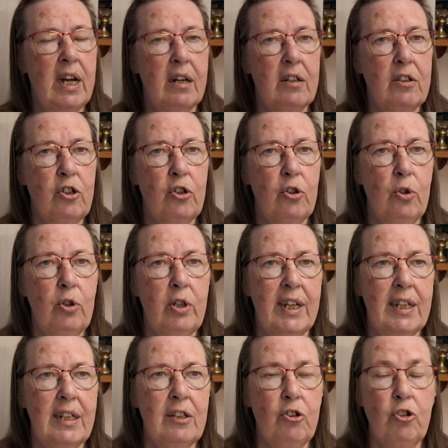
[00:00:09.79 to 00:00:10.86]
are
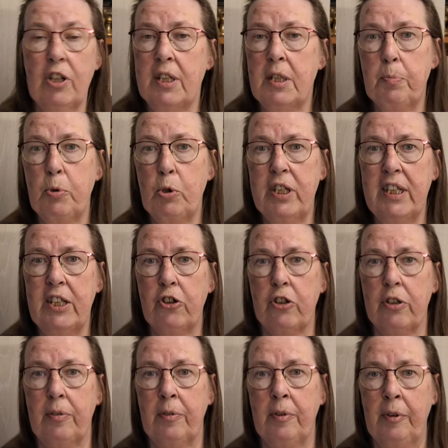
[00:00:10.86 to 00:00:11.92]
talking
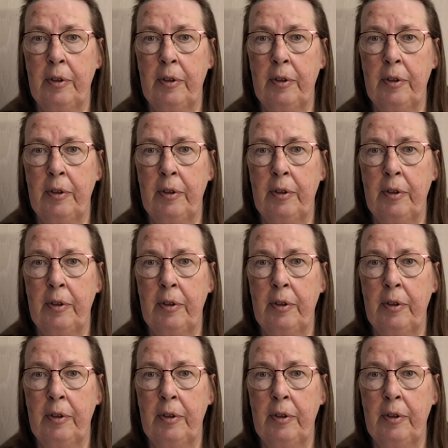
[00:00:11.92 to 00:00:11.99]
transportation.